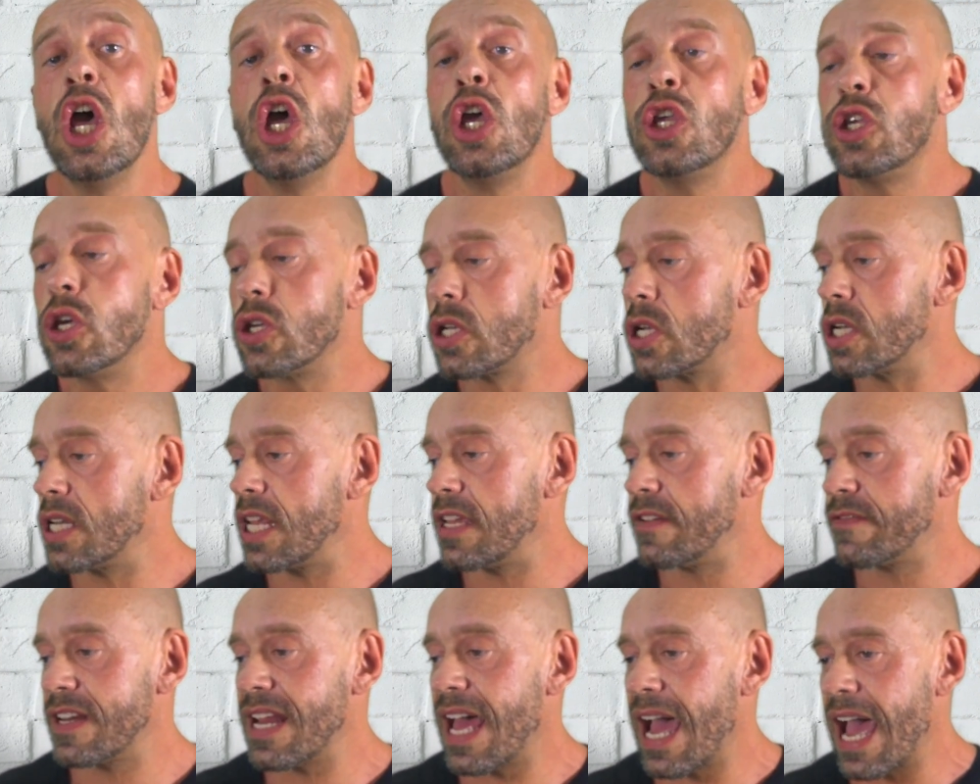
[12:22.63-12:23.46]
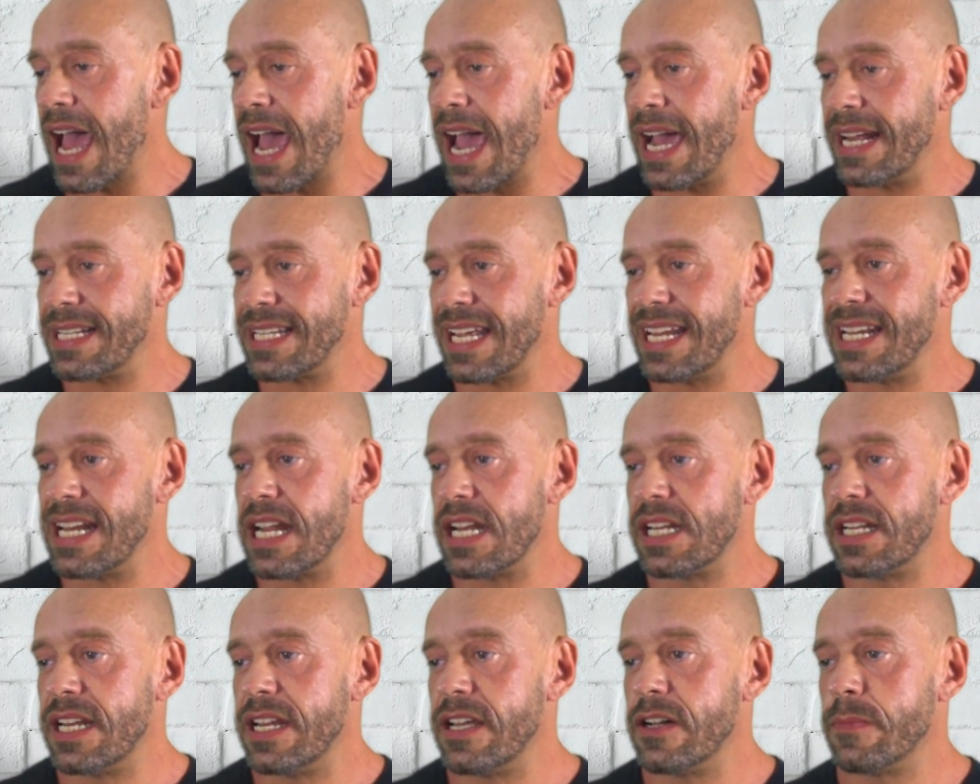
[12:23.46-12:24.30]
You could even add in a
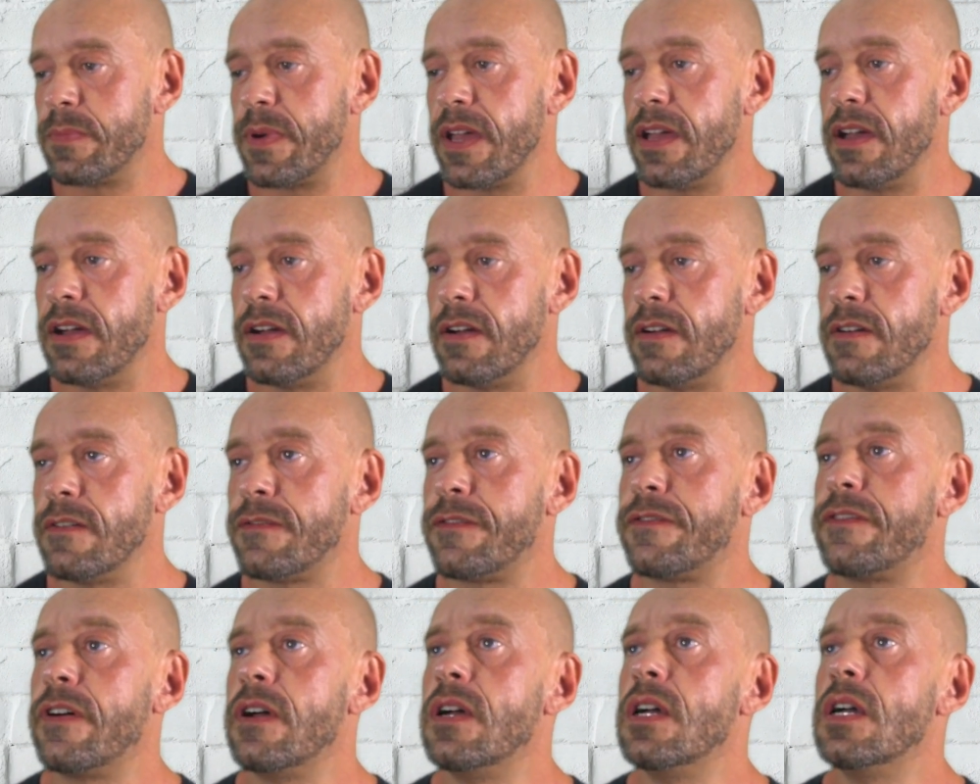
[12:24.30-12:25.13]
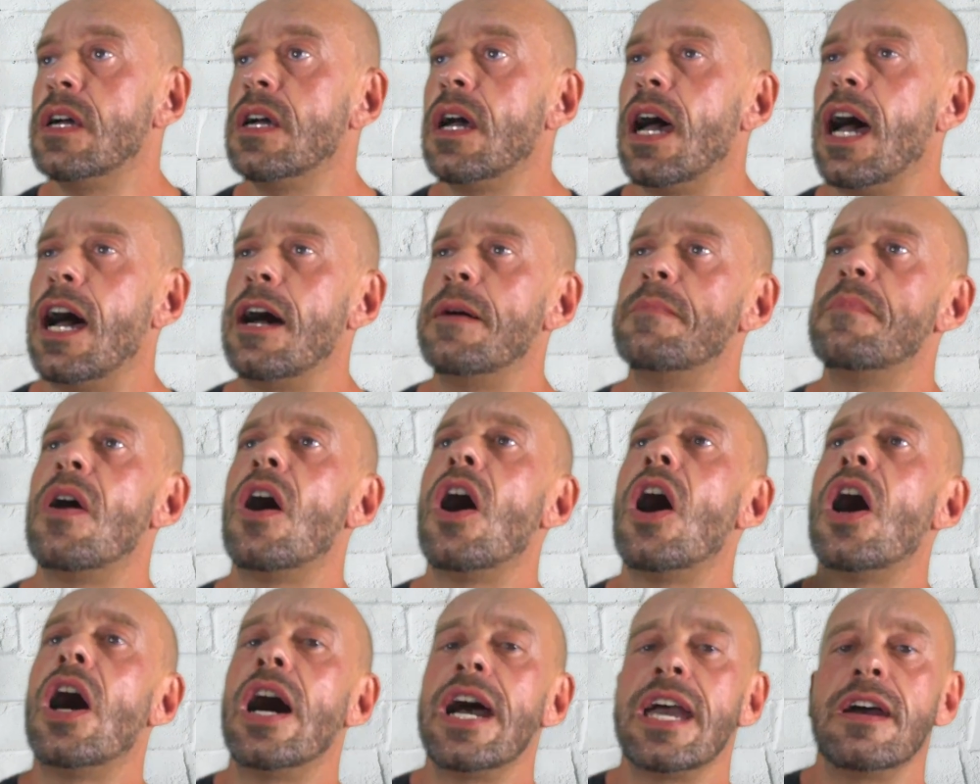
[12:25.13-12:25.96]
little bit of
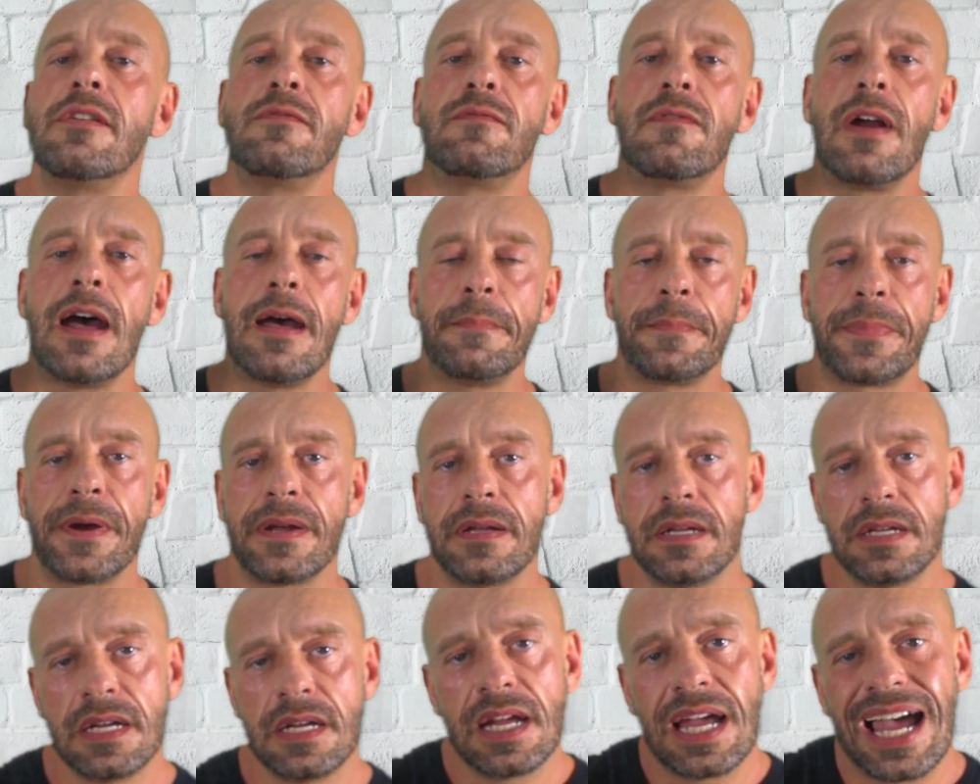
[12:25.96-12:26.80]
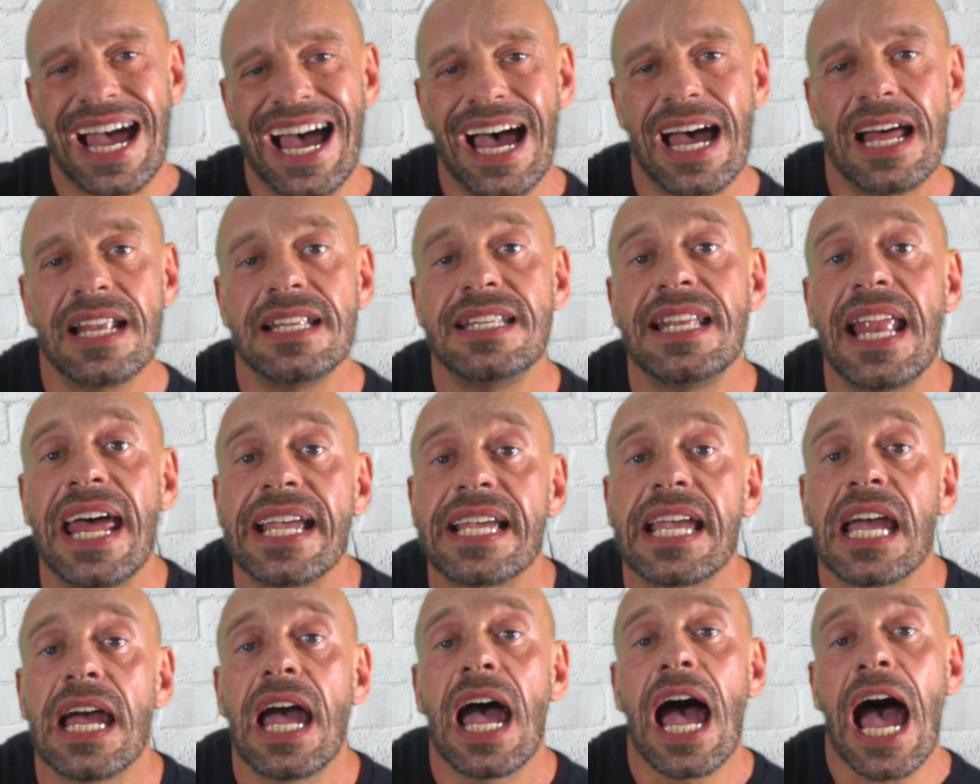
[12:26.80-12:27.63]
higher rep
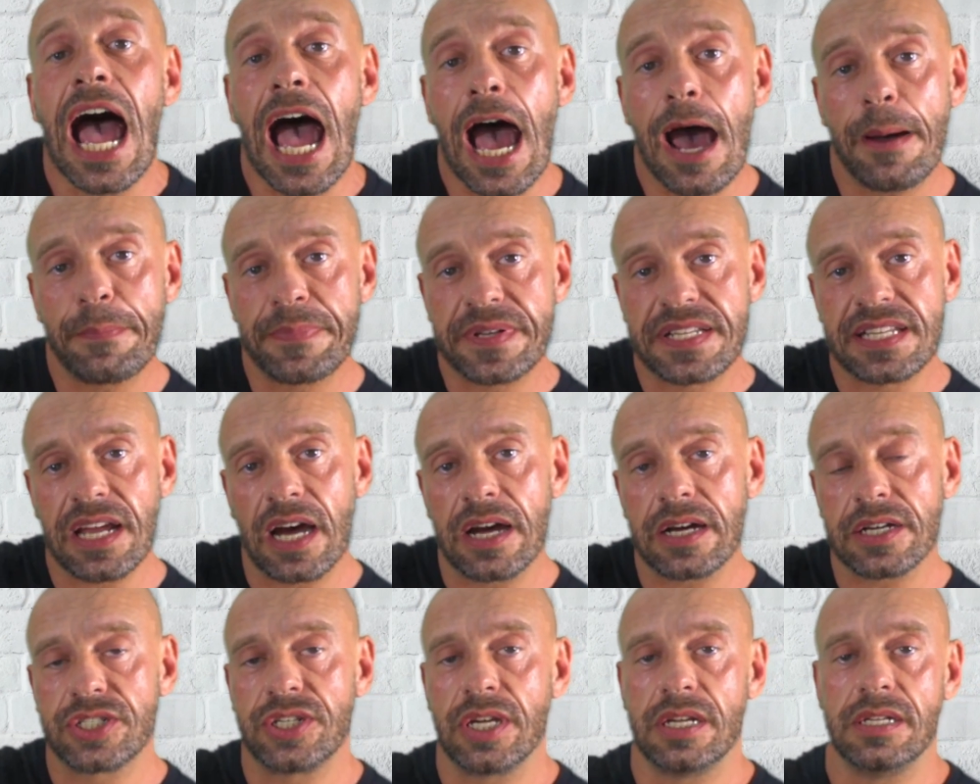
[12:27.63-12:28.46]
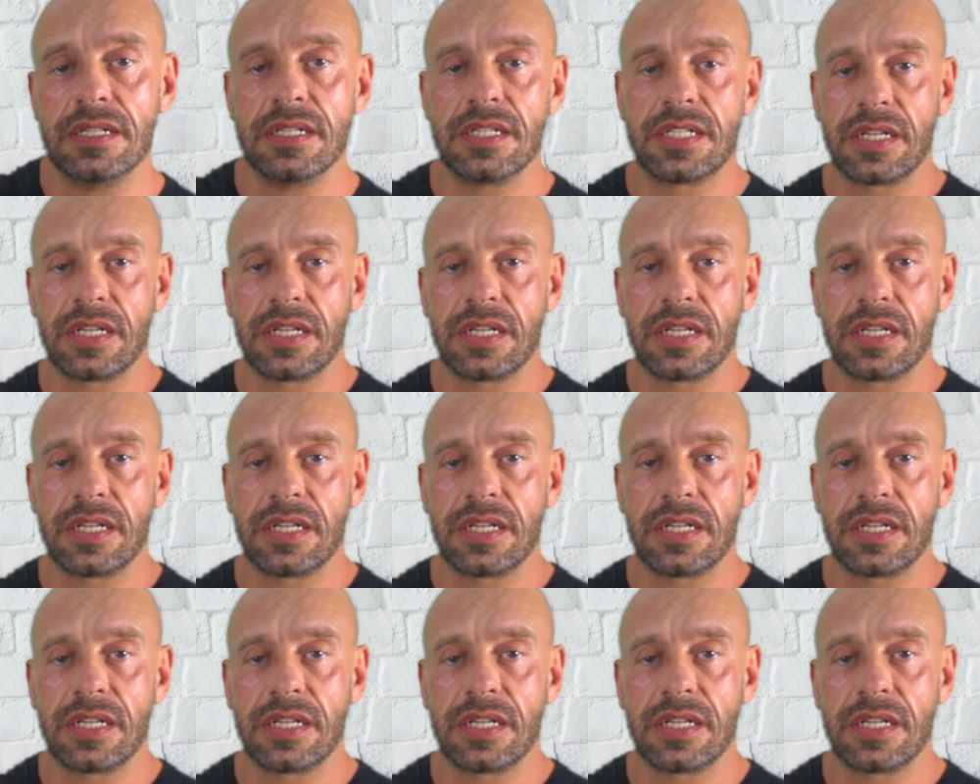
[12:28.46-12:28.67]
leg abduction.